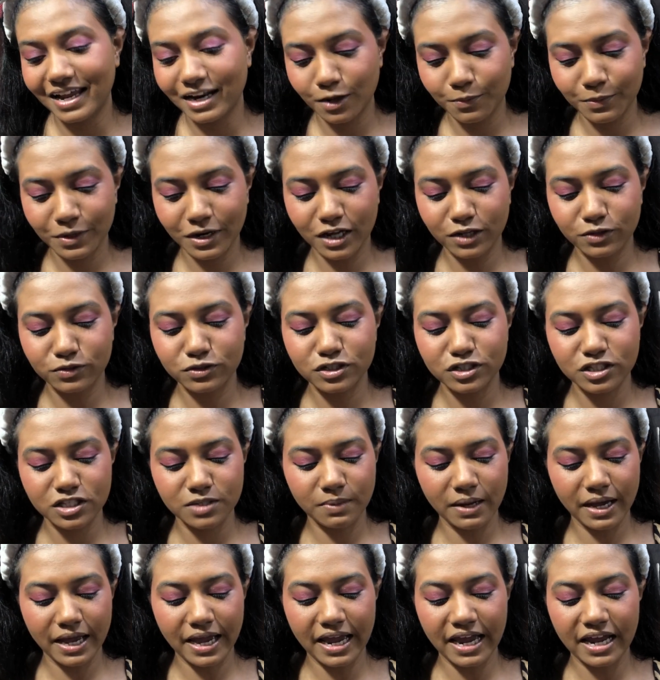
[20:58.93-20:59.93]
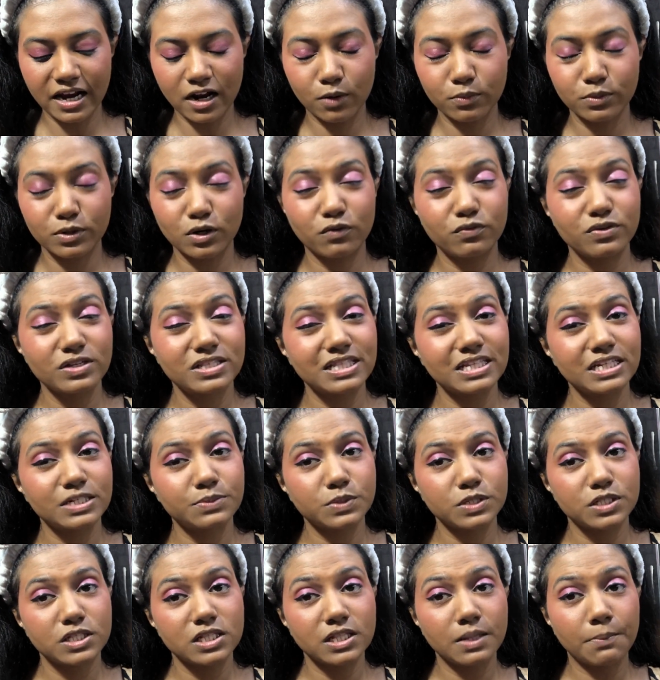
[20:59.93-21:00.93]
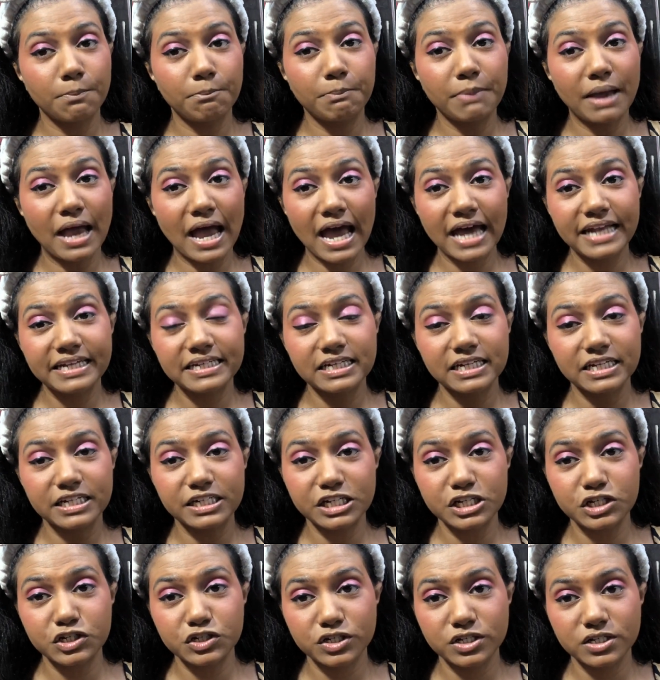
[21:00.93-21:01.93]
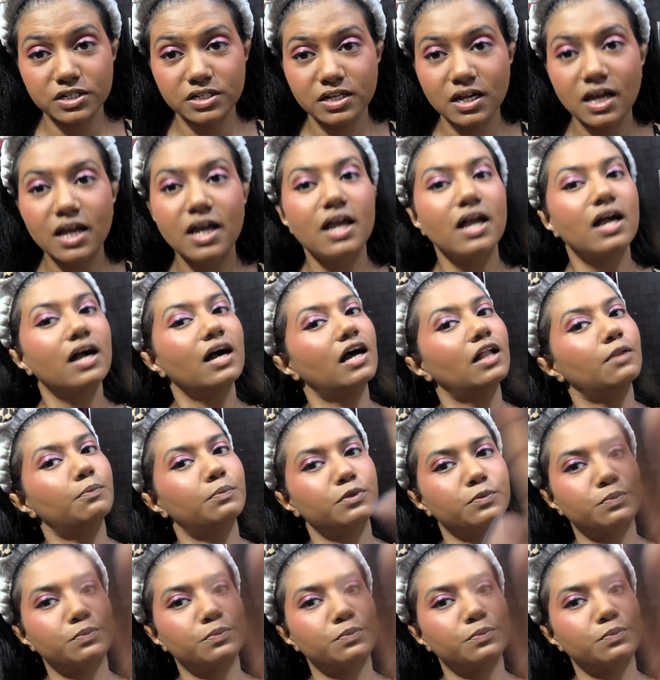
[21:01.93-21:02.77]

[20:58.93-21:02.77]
I mean, I could see my hand. Obviously it was in a bad condition. I'll put